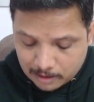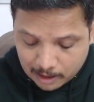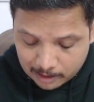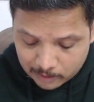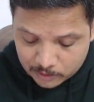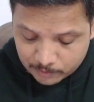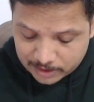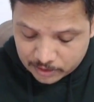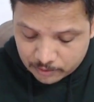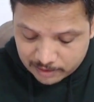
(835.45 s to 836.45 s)
across
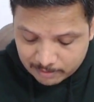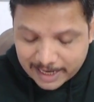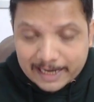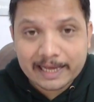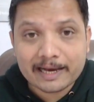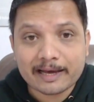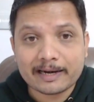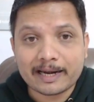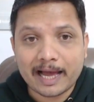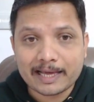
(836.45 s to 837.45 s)
which you will be getting current